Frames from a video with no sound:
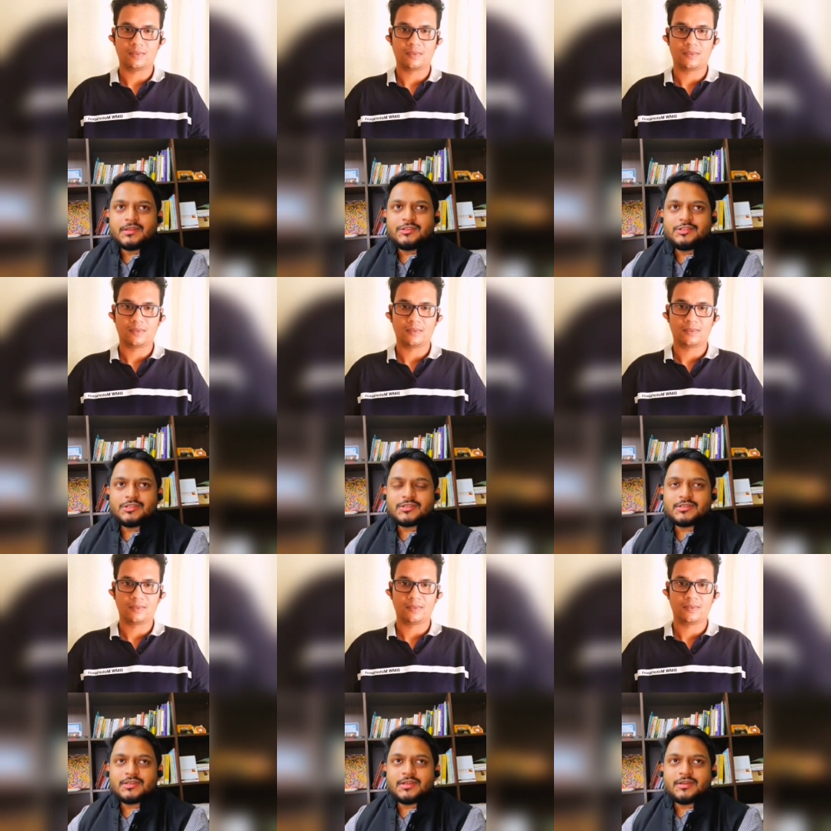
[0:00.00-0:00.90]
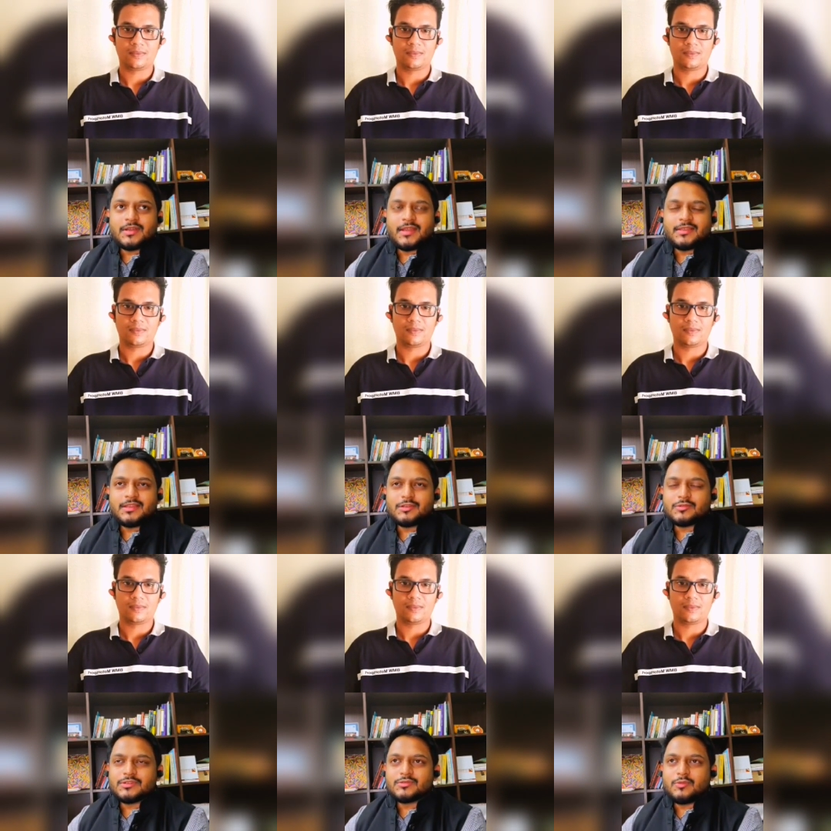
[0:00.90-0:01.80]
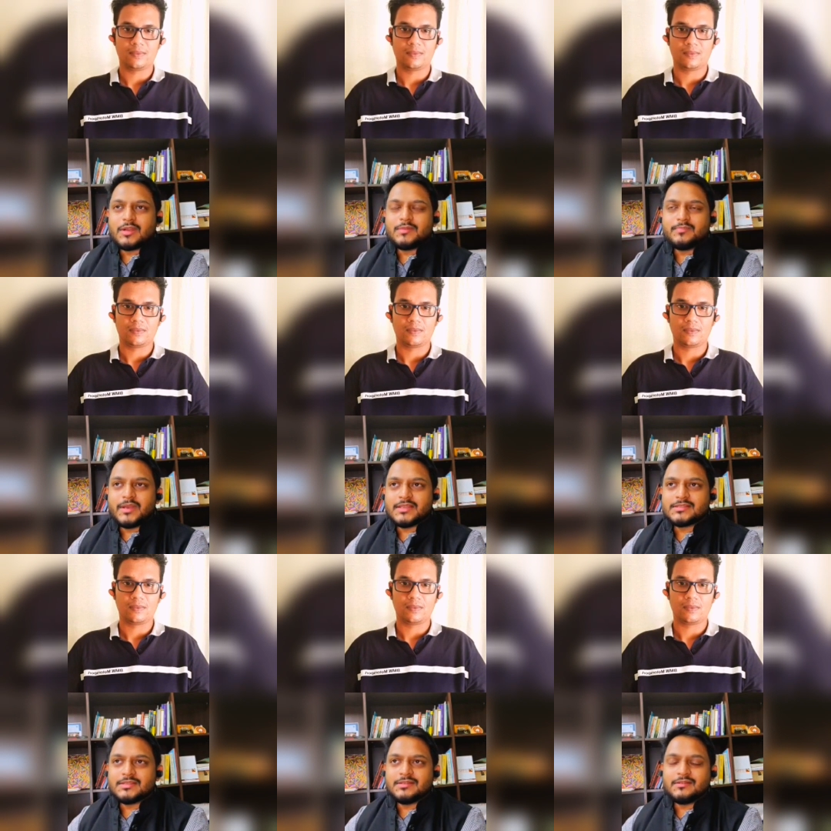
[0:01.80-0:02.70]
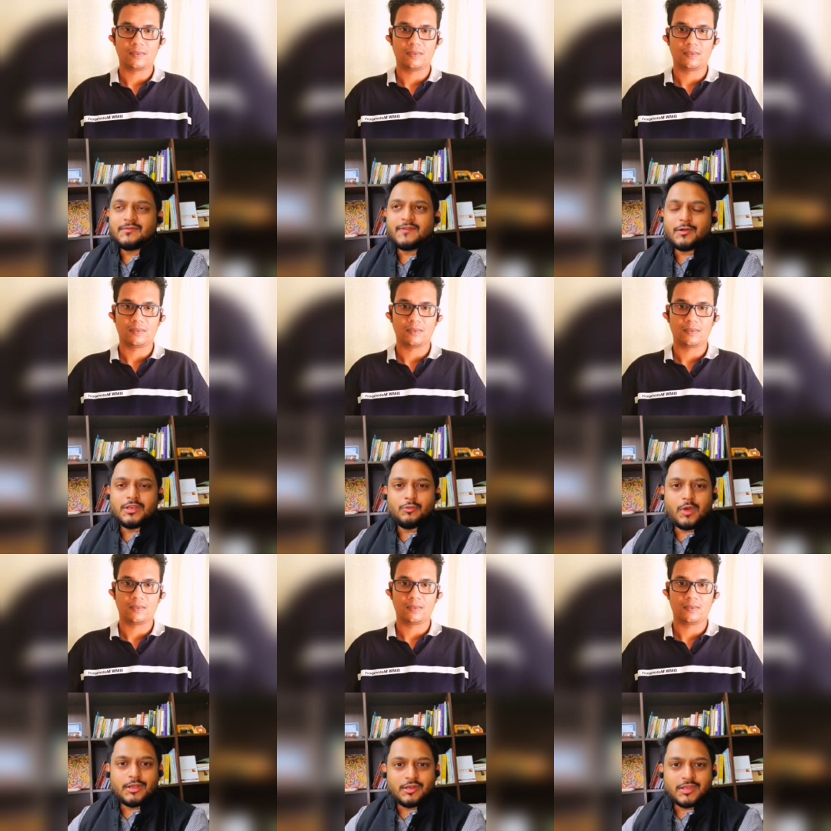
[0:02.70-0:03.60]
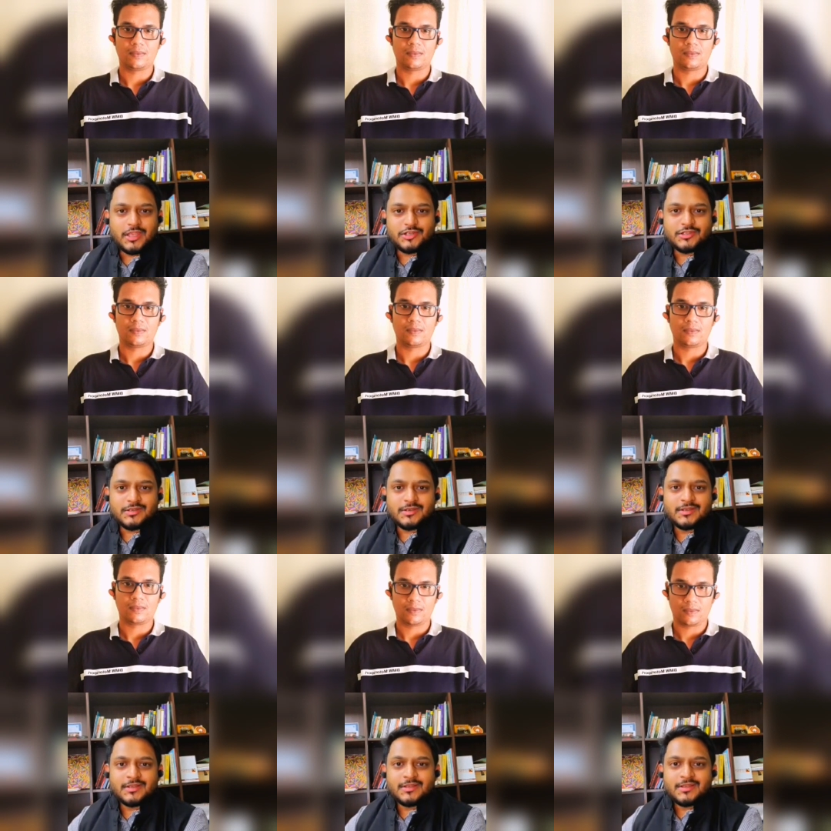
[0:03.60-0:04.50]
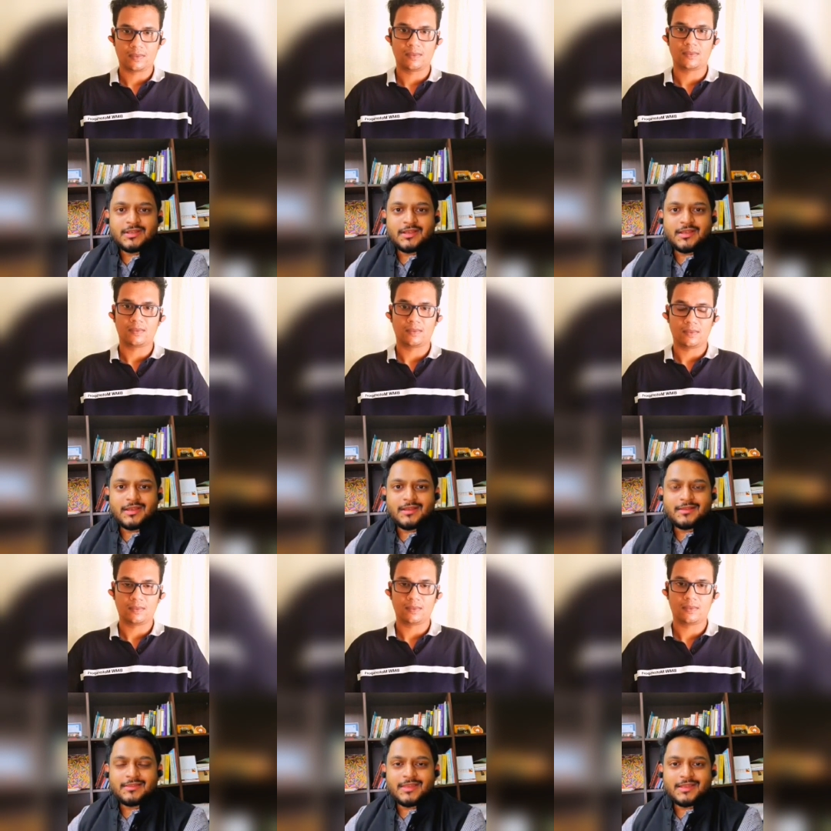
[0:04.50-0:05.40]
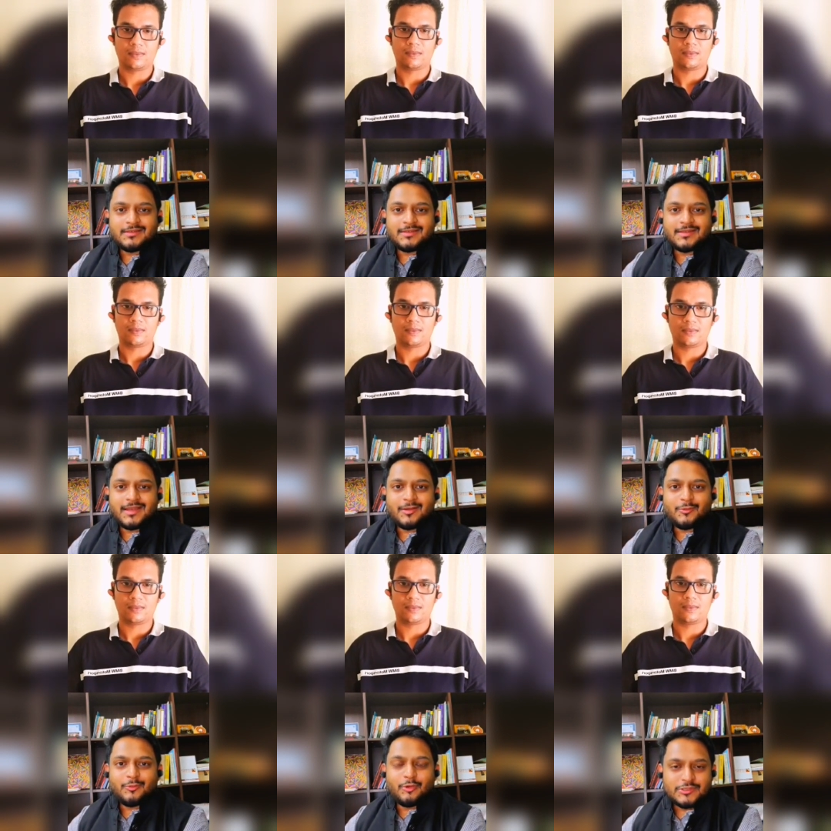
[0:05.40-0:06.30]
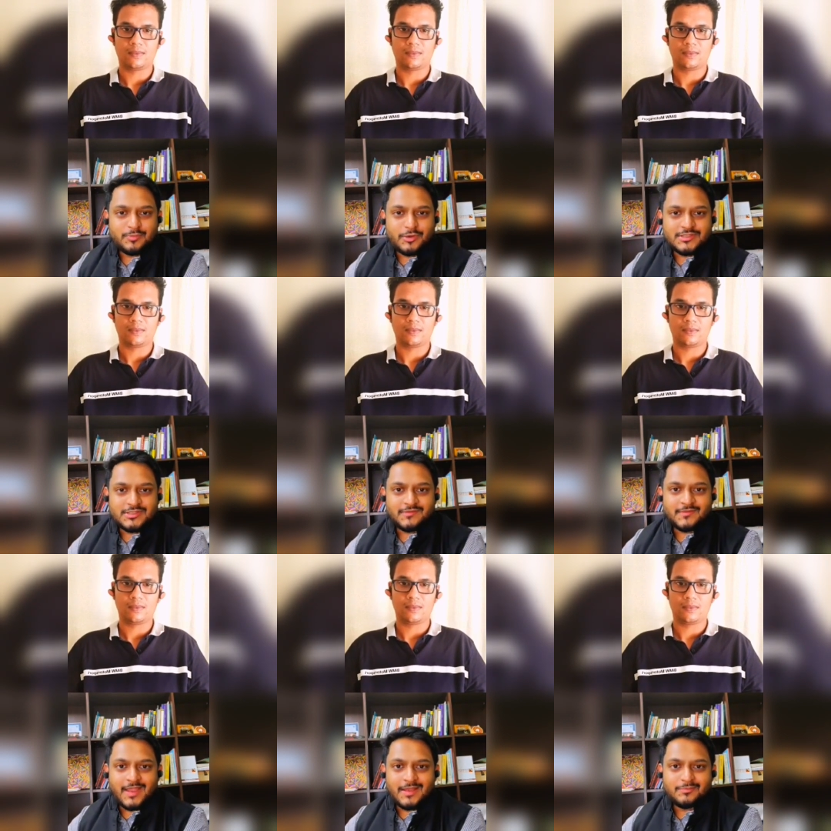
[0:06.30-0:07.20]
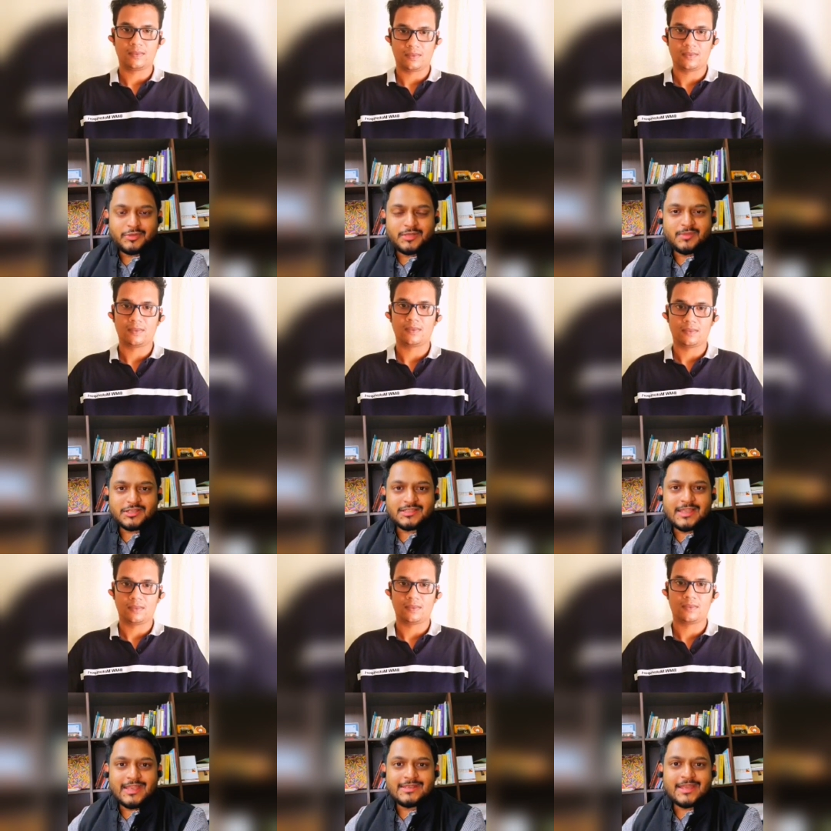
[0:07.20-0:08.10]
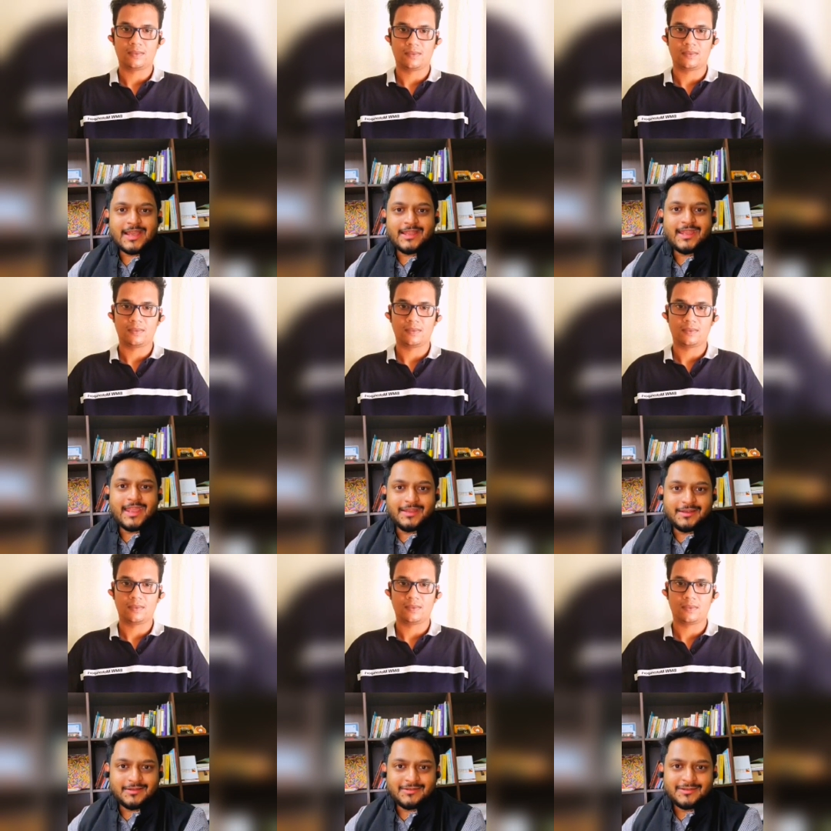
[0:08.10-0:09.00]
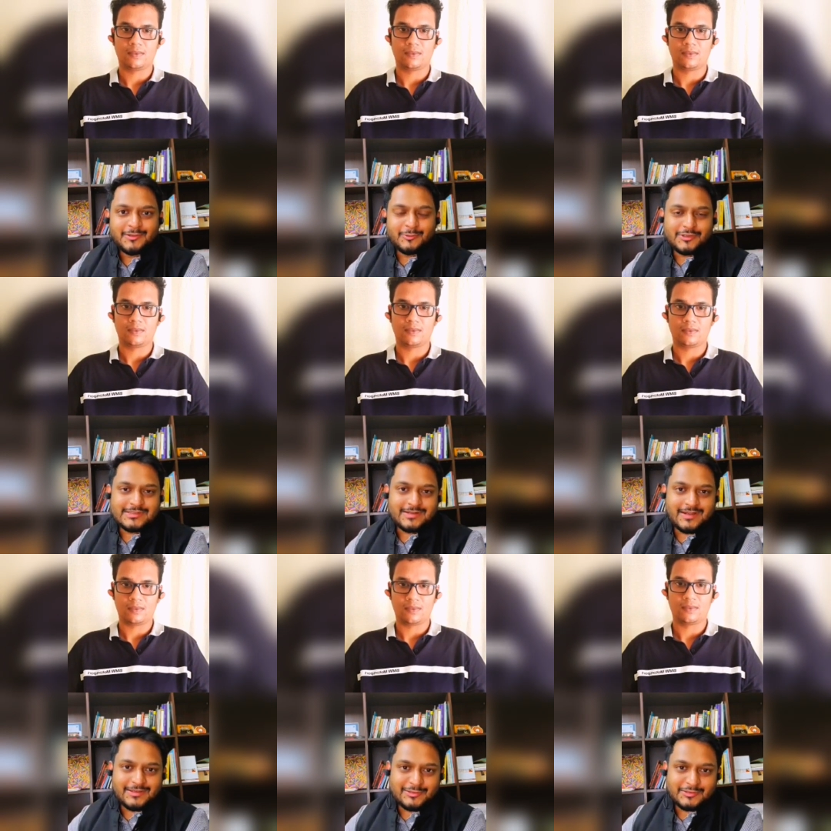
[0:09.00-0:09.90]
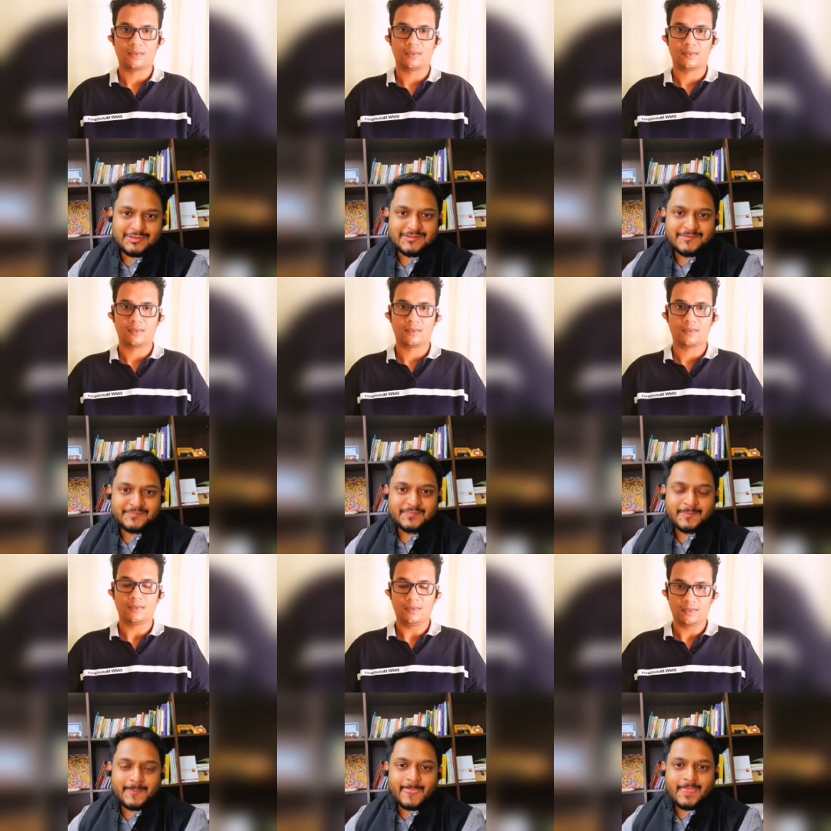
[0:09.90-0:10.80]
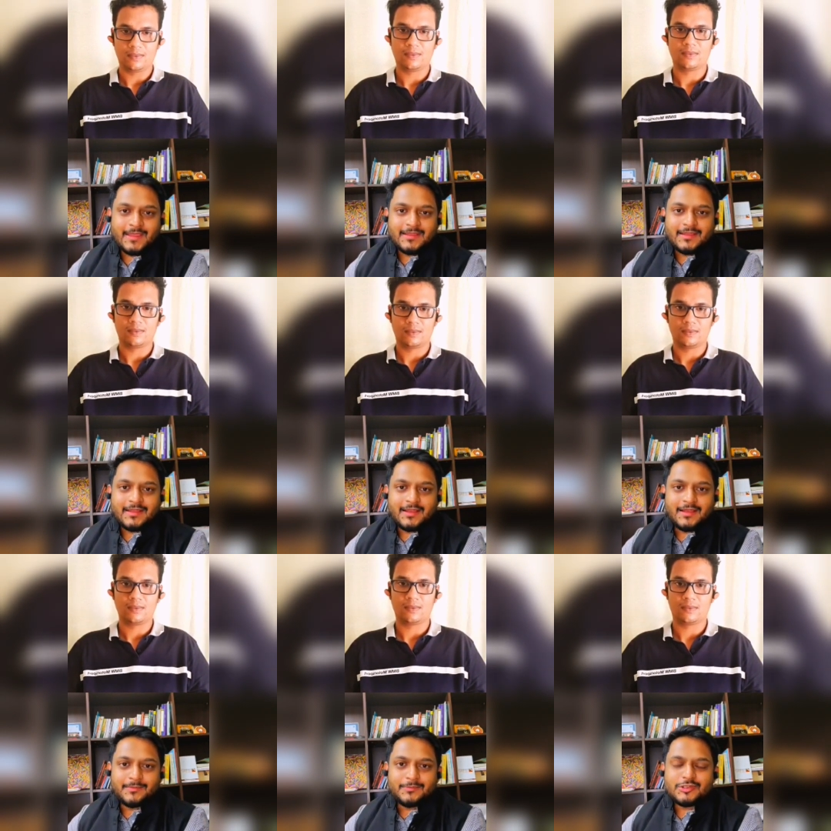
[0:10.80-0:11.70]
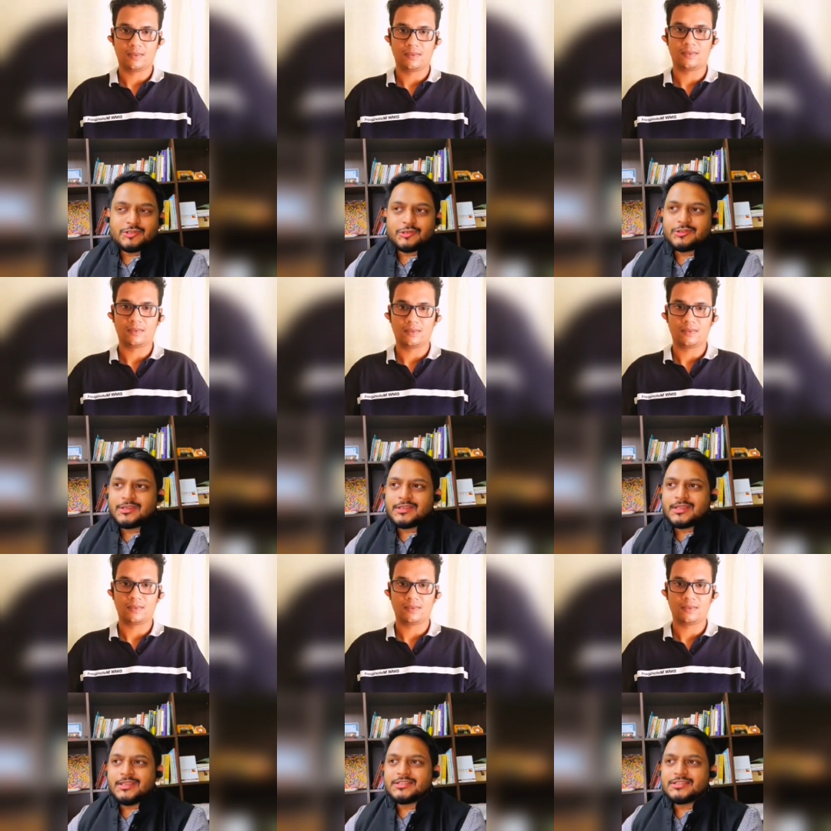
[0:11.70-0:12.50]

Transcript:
Speaker 1: just uh, I think it was one person found in one location uh, that was positive, and pretty much the entire area was red zoned. Uh, so it just